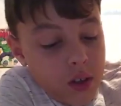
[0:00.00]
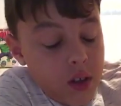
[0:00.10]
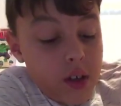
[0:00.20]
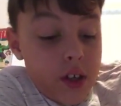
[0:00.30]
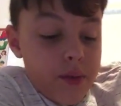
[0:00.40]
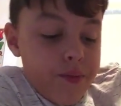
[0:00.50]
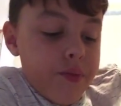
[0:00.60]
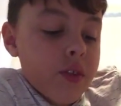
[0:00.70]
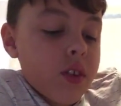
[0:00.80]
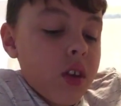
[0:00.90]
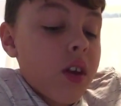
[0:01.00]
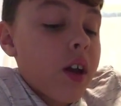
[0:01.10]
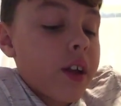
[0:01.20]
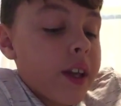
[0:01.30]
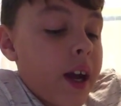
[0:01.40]

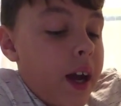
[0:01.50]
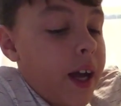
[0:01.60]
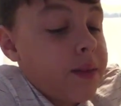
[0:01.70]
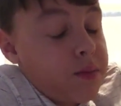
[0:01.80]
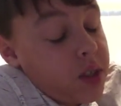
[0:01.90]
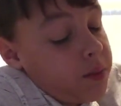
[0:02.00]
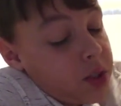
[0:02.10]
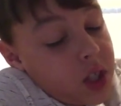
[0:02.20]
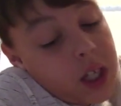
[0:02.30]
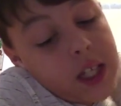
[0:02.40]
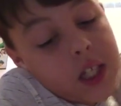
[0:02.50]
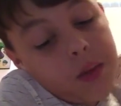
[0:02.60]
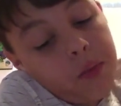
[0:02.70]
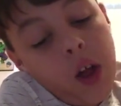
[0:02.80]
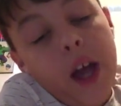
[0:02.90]
And yeah, I'm just gonna get
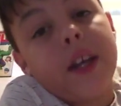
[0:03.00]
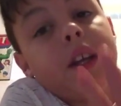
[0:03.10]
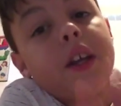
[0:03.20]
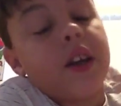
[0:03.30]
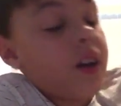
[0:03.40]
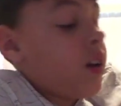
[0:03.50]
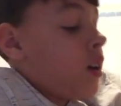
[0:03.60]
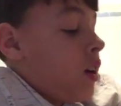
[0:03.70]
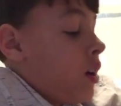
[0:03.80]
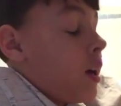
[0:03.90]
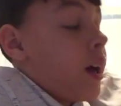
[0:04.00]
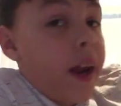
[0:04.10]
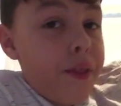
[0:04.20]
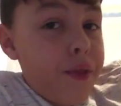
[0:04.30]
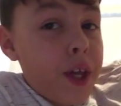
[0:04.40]
some line in here,
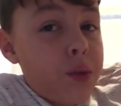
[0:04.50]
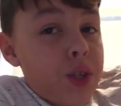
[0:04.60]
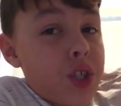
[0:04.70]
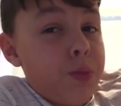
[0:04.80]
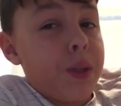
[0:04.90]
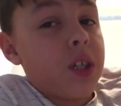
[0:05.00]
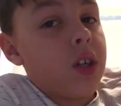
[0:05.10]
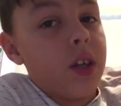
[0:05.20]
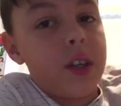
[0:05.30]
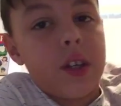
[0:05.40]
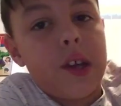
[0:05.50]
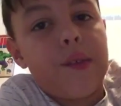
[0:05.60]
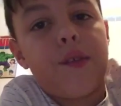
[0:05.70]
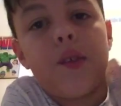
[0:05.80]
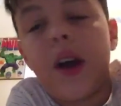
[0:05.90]
and I think we should be good
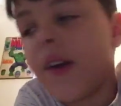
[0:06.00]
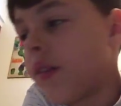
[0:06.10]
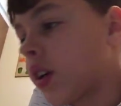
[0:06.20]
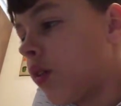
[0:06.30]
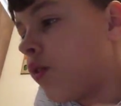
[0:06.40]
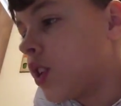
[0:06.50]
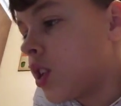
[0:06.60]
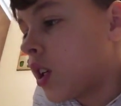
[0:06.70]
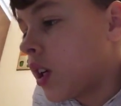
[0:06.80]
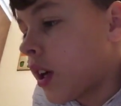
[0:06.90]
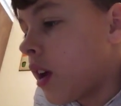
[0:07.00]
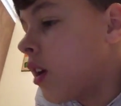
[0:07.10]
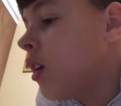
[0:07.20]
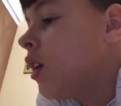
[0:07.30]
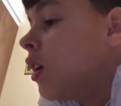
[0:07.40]
if I ever go fishing again,
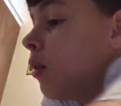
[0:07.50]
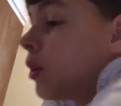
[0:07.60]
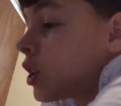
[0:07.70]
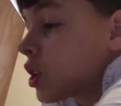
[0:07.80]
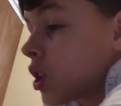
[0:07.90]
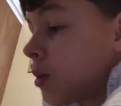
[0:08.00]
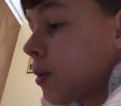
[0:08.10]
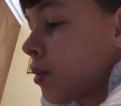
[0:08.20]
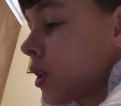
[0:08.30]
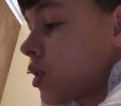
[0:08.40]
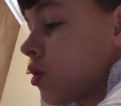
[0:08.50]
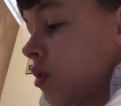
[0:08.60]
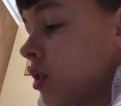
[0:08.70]
which is gonna be pretty soon.